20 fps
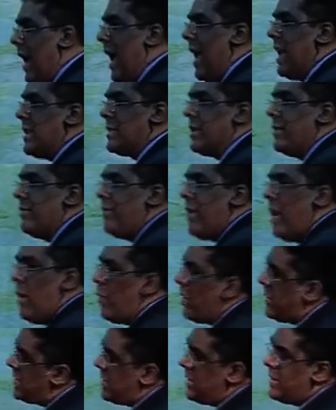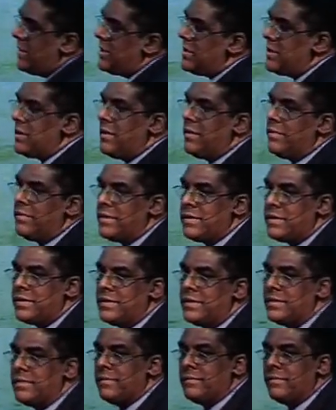as if I was in the
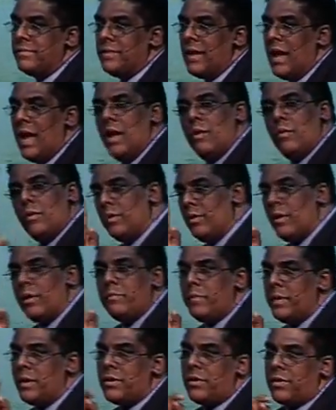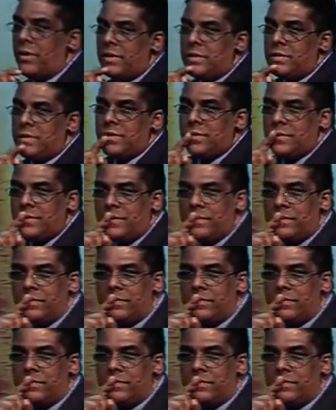service. I will not be cross.